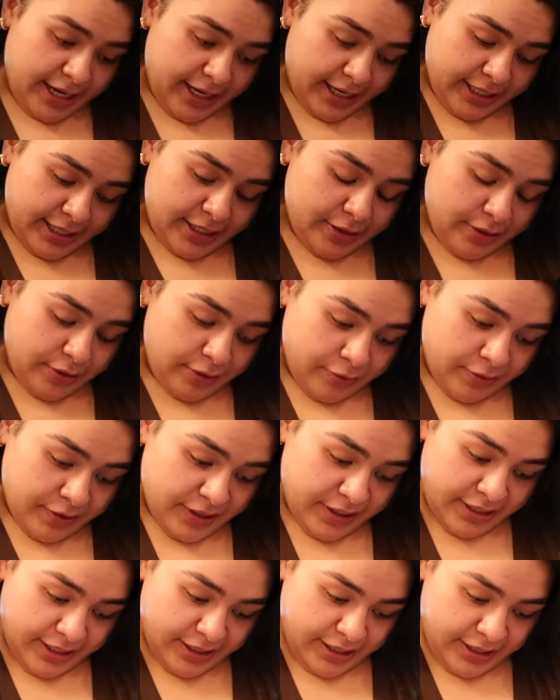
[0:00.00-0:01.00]
I need to go
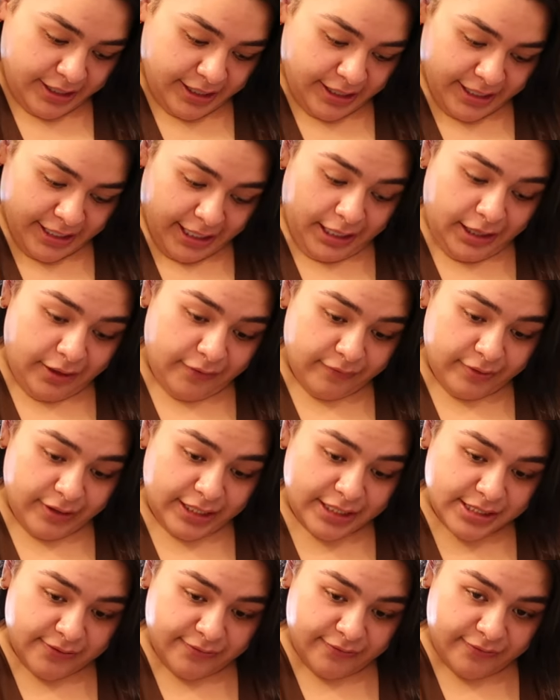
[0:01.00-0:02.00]
eat, and I have
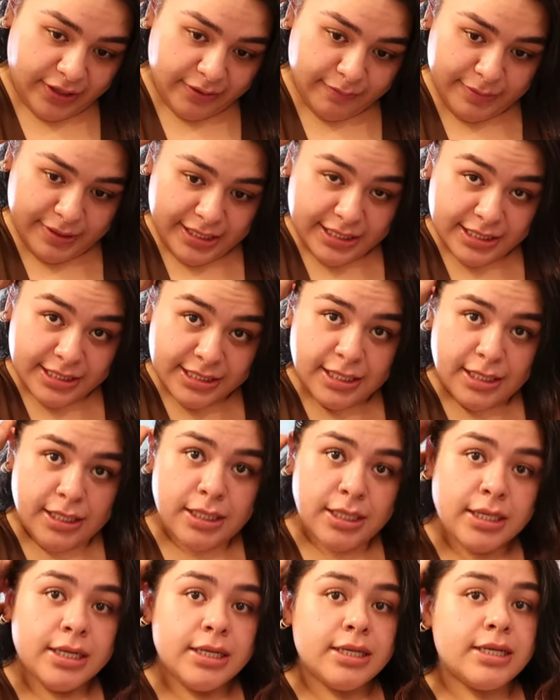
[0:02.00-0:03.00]
less than 5 minutes.
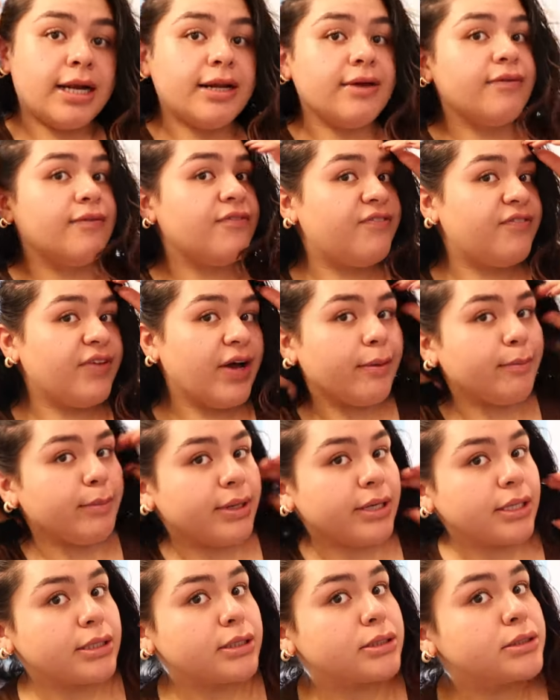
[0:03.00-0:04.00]
Not even 5
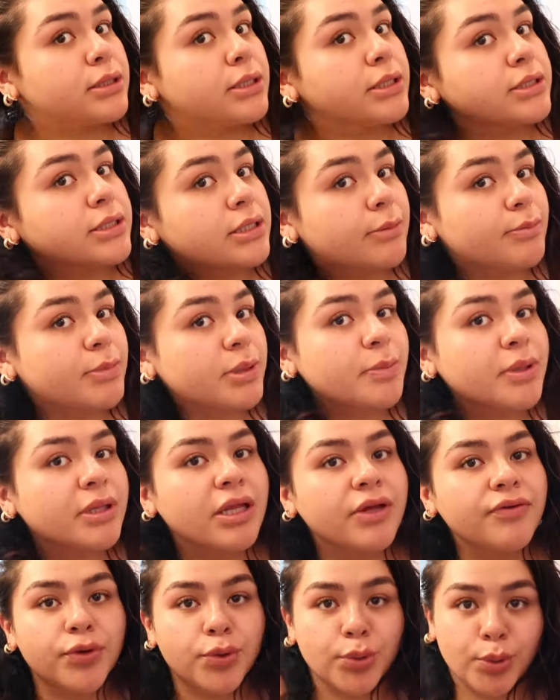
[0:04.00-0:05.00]
minutes, because then I'm going to be
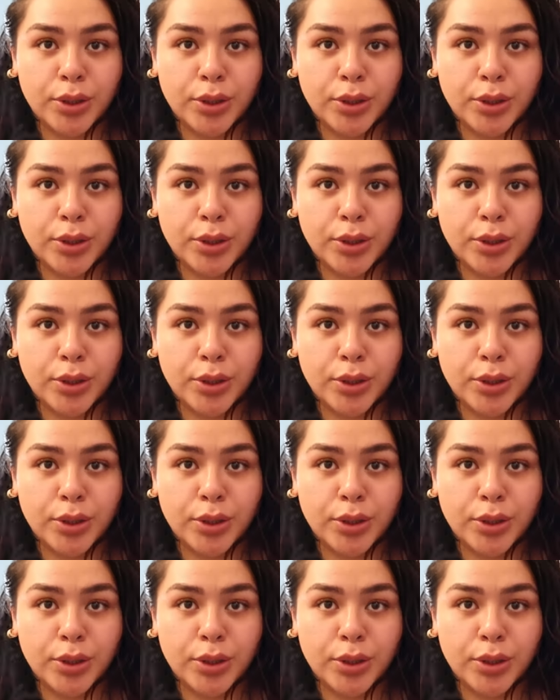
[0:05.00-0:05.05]
late for